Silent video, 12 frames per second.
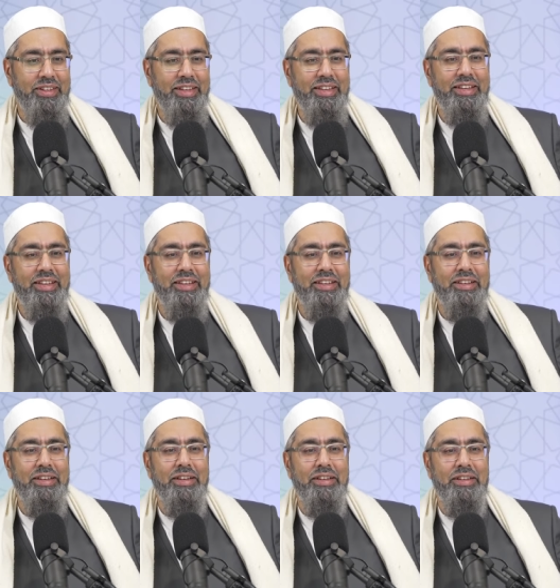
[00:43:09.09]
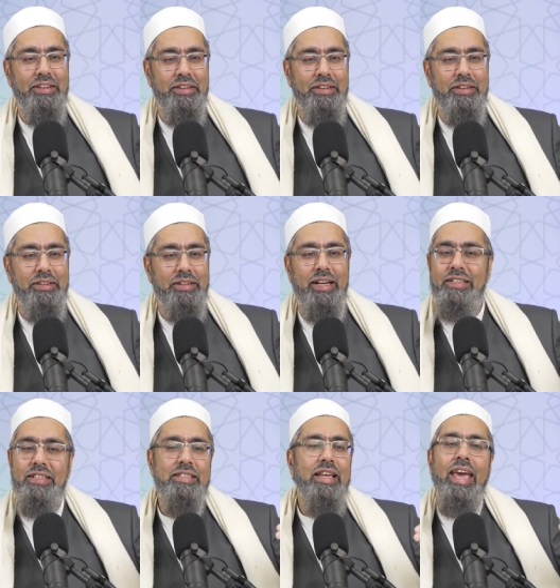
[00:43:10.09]
Right? That's
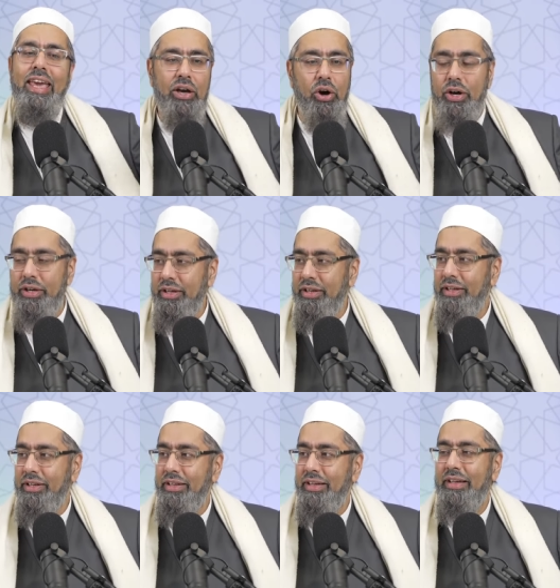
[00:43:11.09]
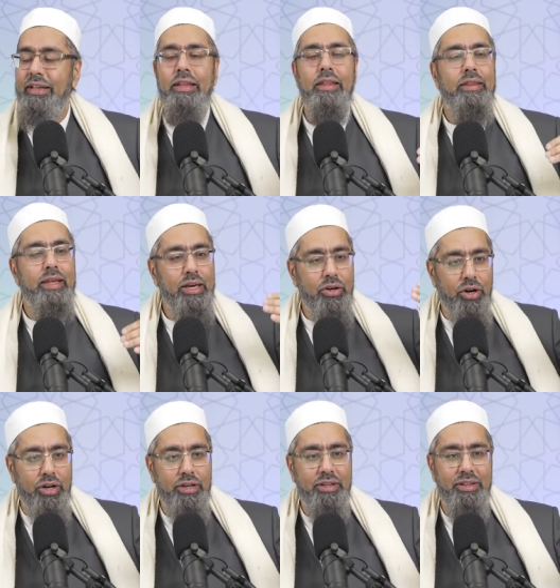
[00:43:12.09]
just a God. The
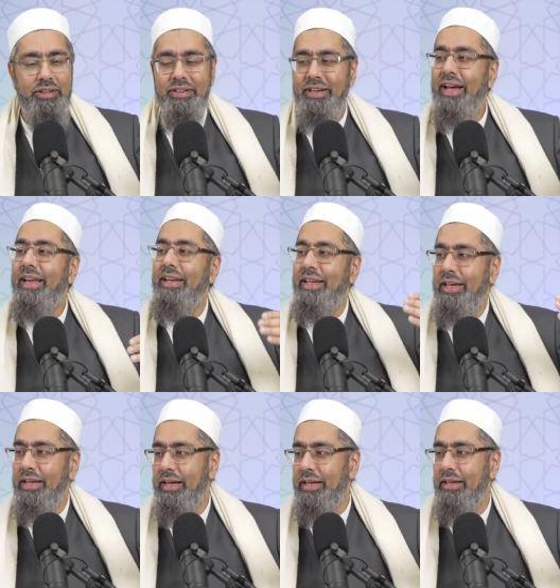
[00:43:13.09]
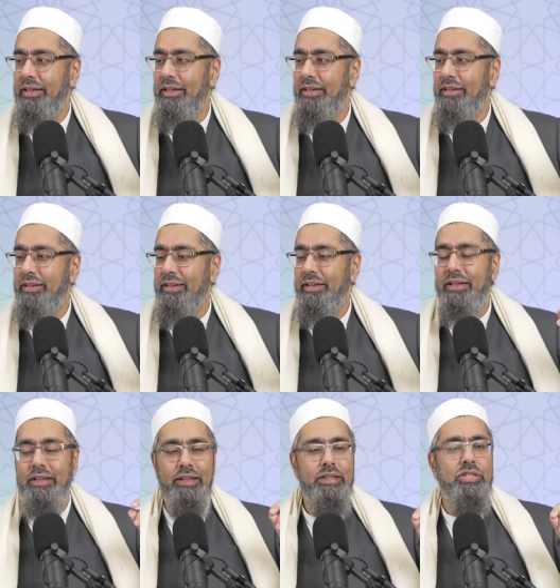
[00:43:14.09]
God, al ilah,
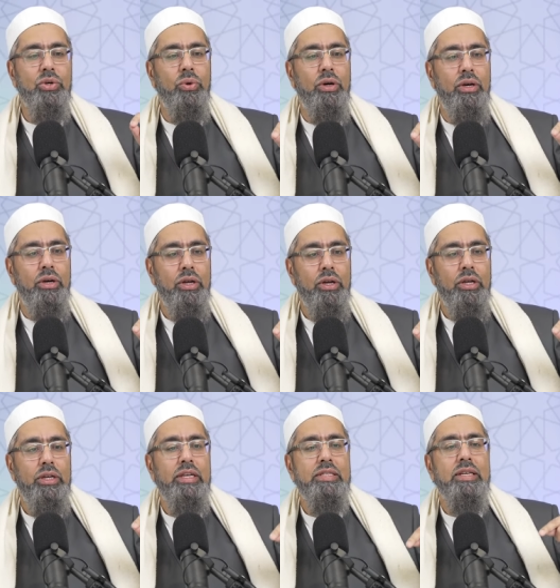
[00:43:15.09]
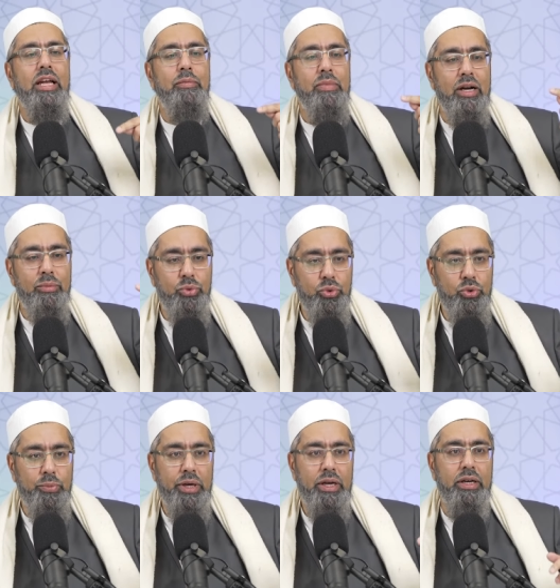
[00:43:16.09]
is the is al ma'budu
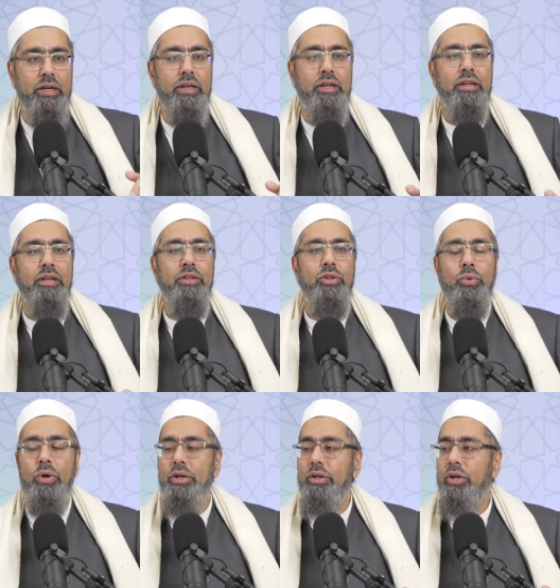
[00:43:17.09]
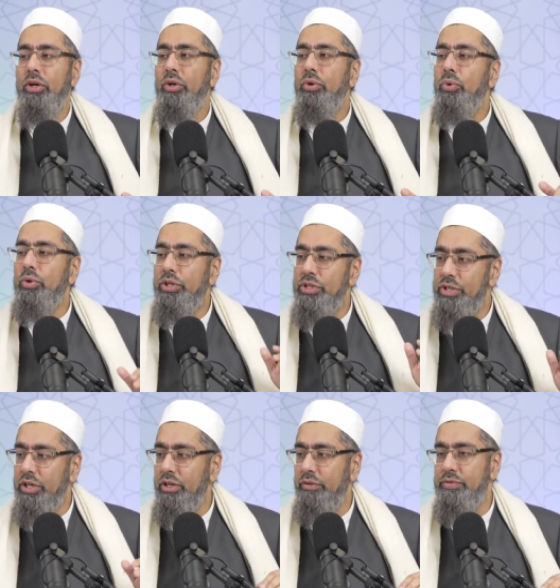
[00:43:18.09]
bihaq, the one who
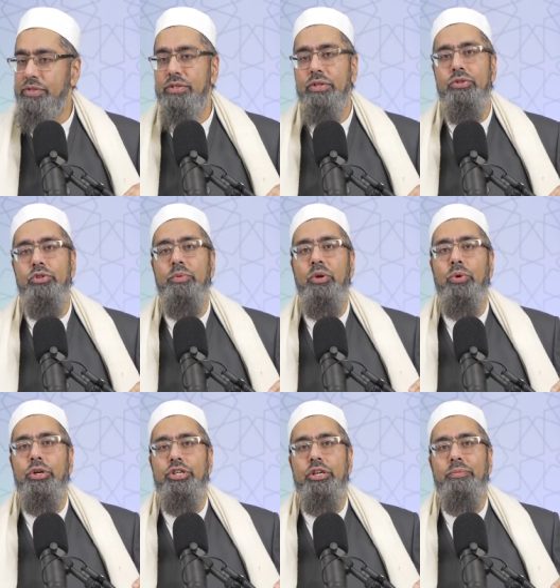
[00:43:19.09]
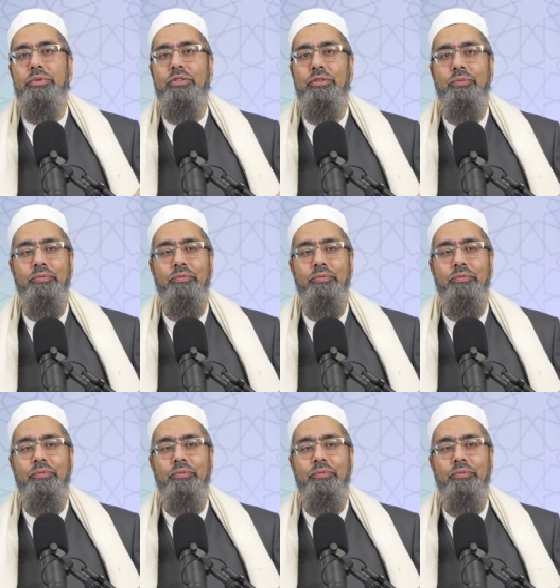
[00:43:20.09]
deserves to be worshipped.